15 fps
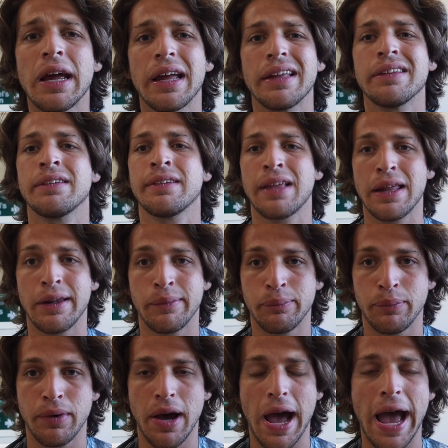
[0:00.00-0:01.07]
instead of
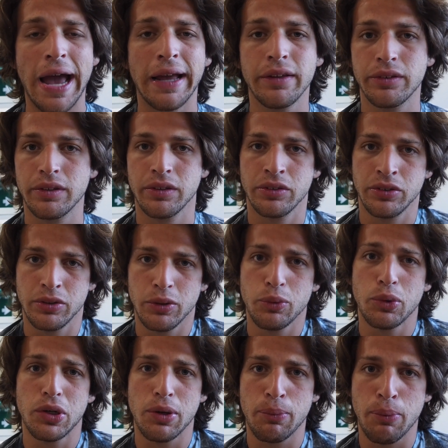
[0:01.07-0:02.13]
black, the shoe
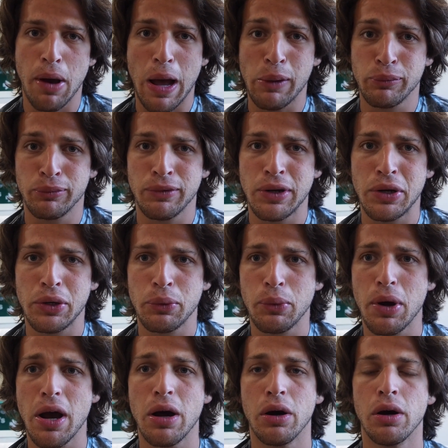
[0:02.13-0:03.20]
would have popped very
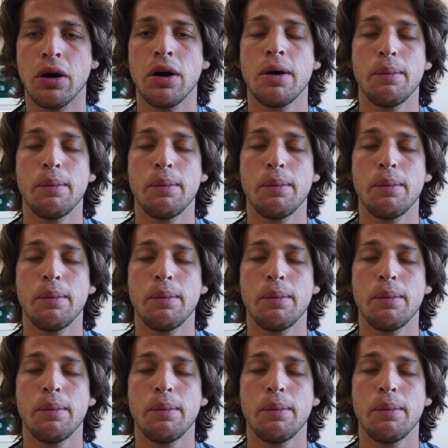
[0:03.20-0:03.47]
well.